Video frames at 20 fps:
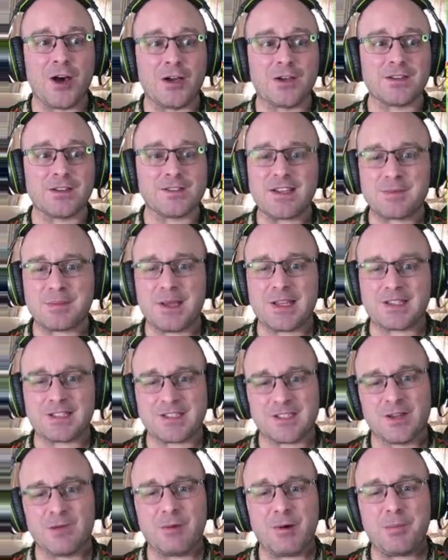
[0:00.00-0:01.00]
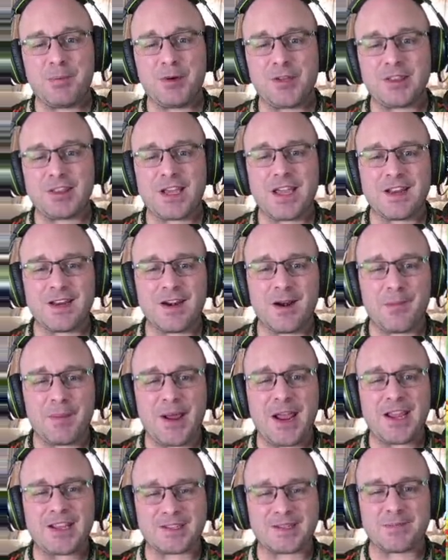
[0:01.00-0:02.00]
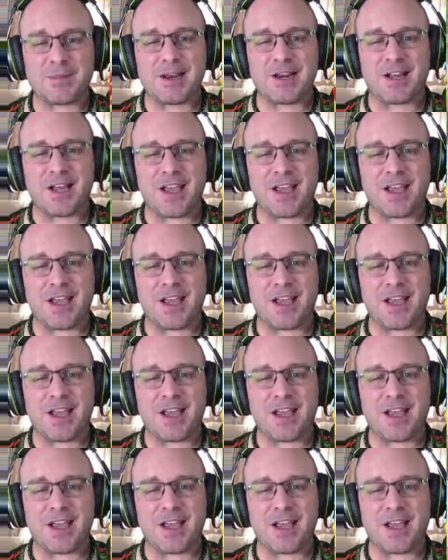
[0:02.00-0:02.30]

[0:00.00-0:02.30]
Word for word: our basement, so we'll put that in our basement.